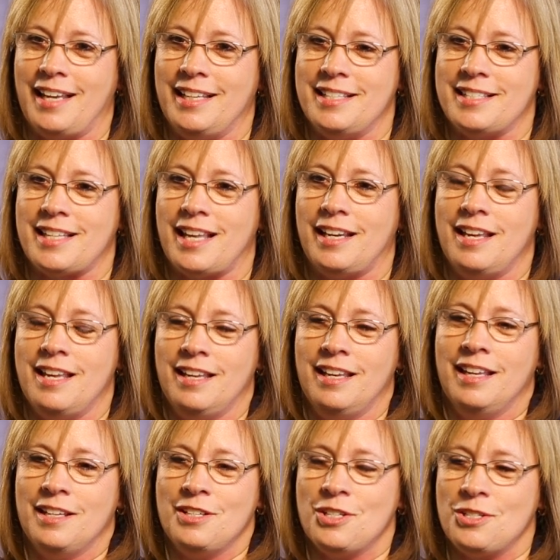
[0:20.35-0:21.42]
And he said,
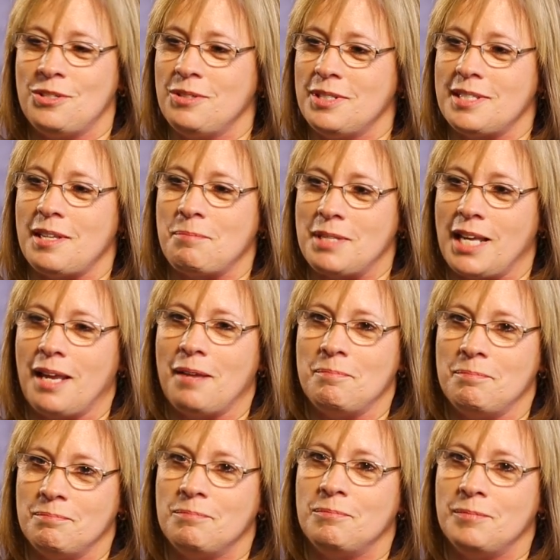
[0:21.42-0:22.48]
just do it
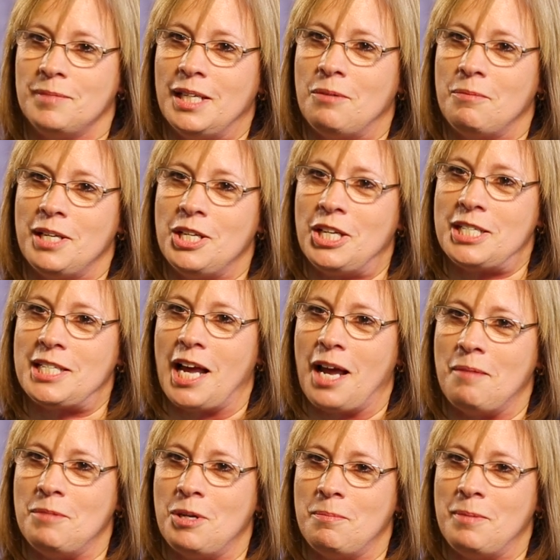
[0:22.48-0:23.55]
sometime, when you get
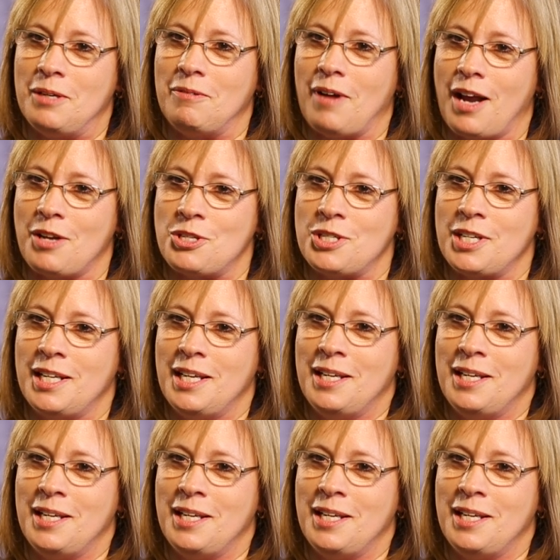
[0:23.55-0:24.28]
time, no big rush.